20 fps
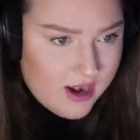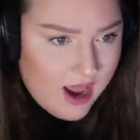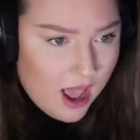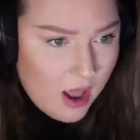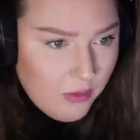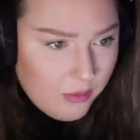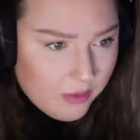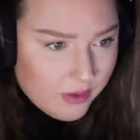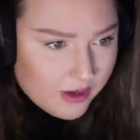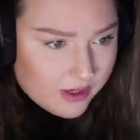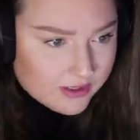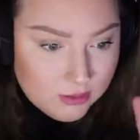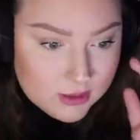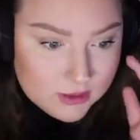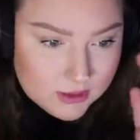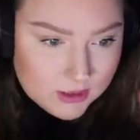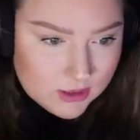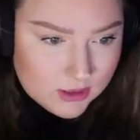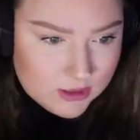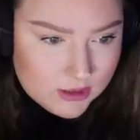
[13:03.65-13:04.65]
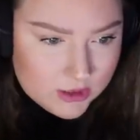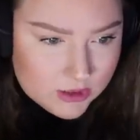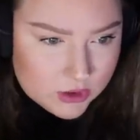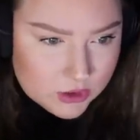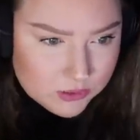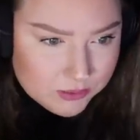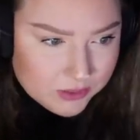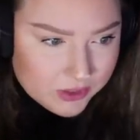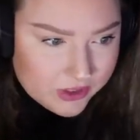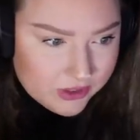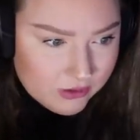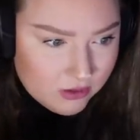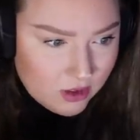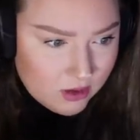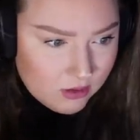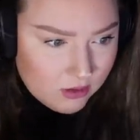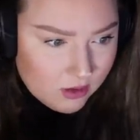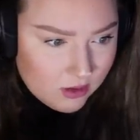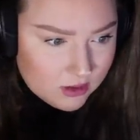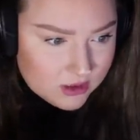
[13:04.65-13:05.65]
Now what? We're literally a
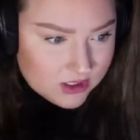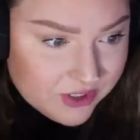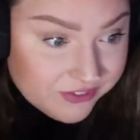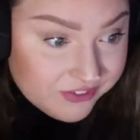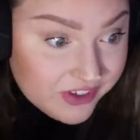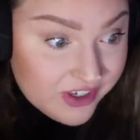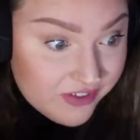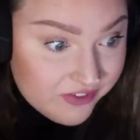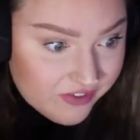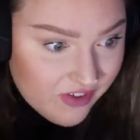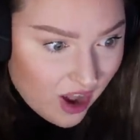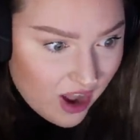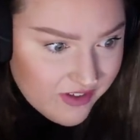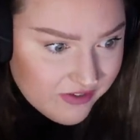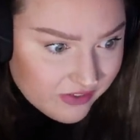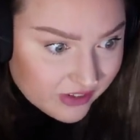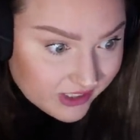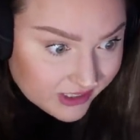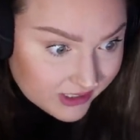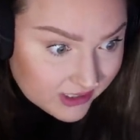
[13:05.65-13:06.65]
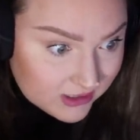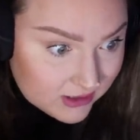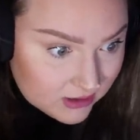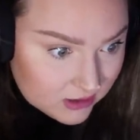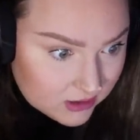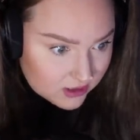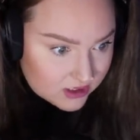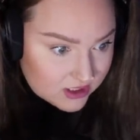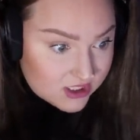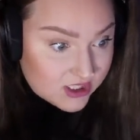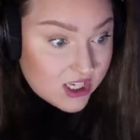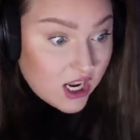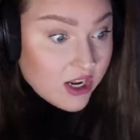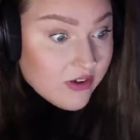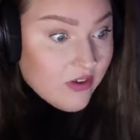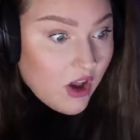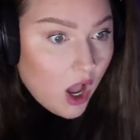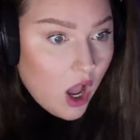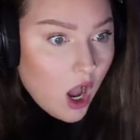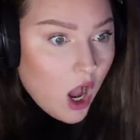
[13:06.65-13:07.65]
superhero. Defeat five villains.
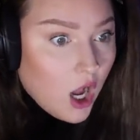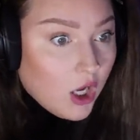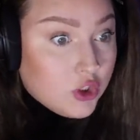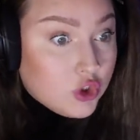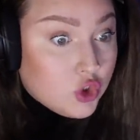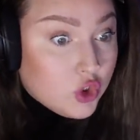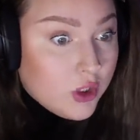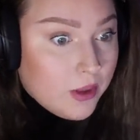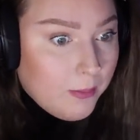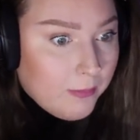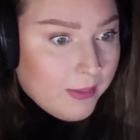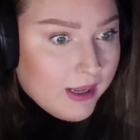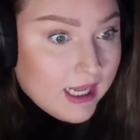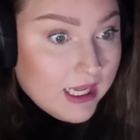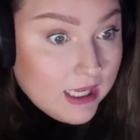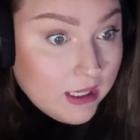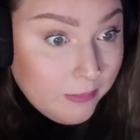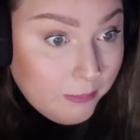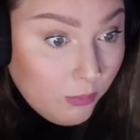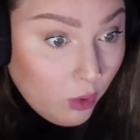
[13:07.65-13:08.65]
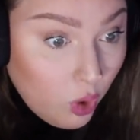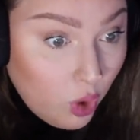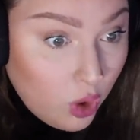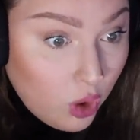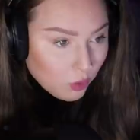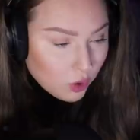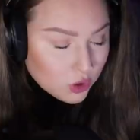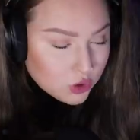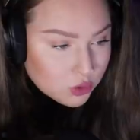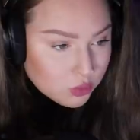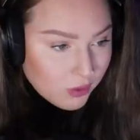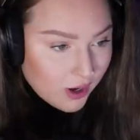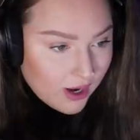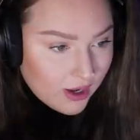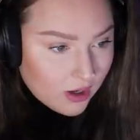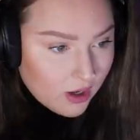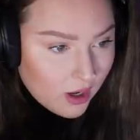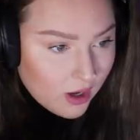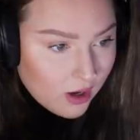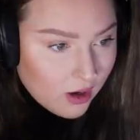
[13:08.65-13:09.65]
Save a hundred people. World
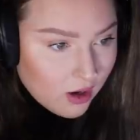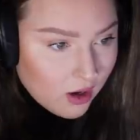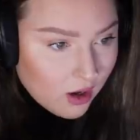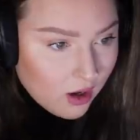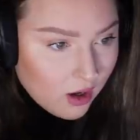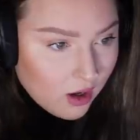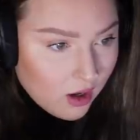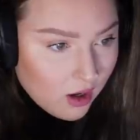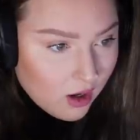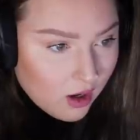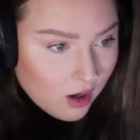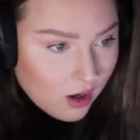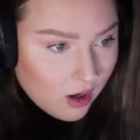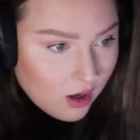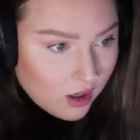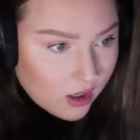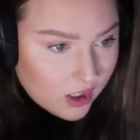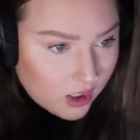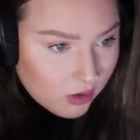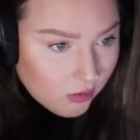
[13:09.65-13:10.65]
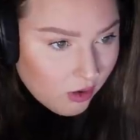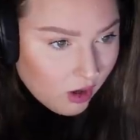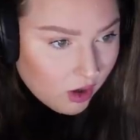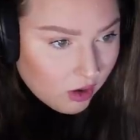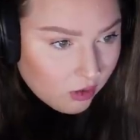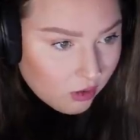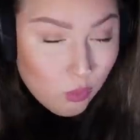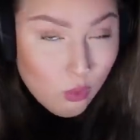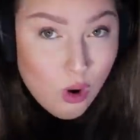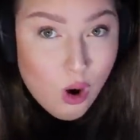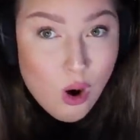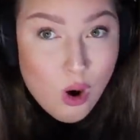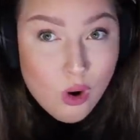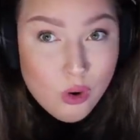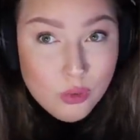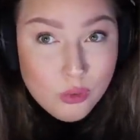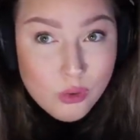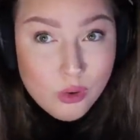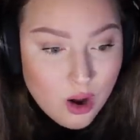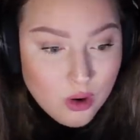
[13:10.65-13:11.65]
ranking hero. Whoa.